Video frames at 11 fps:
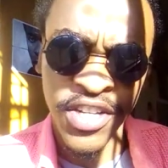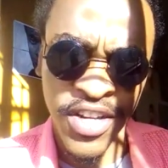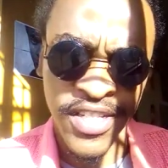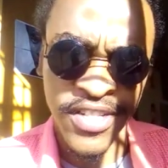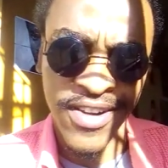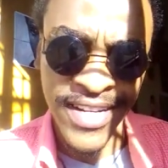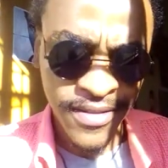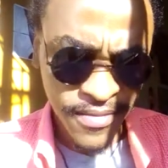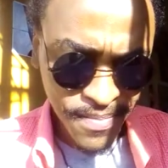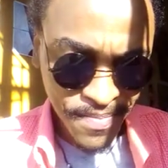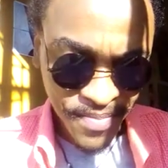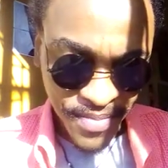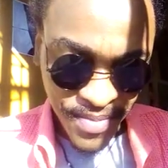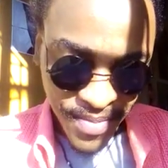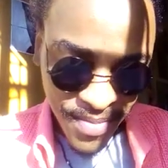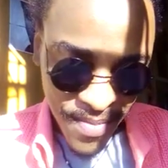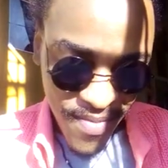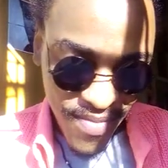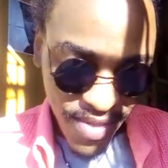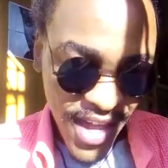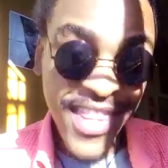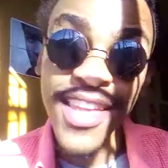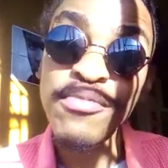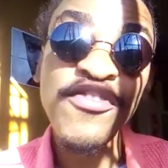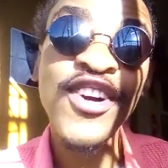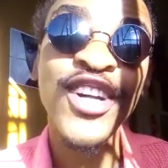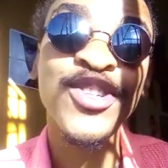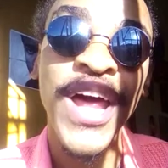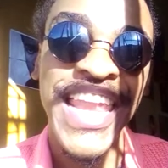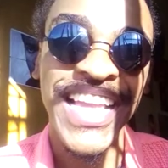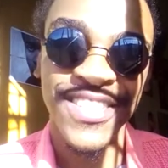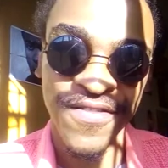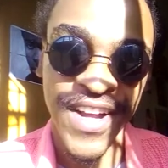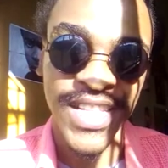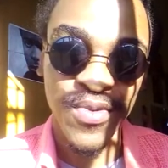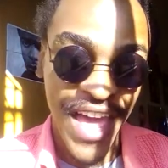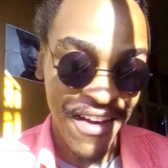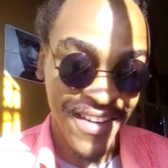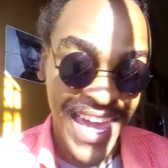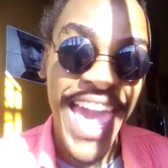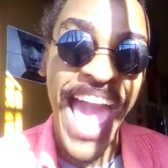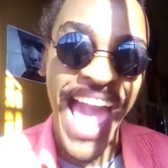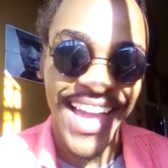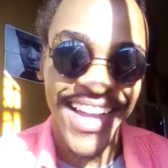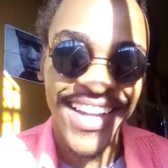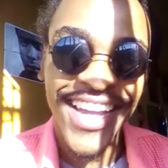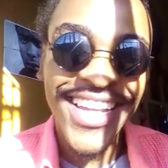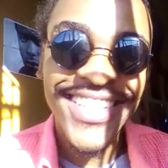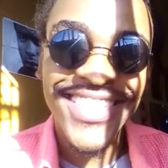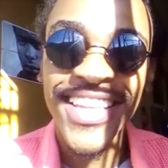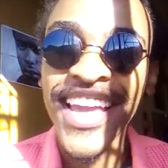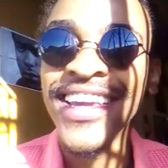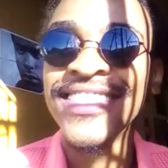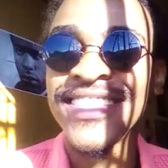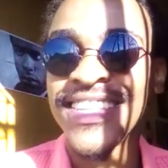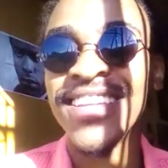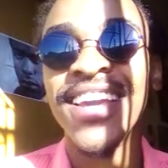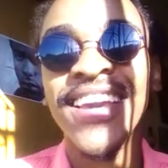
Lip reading: cost, right? And then moving on to our next phrase, we have CAC, CAC.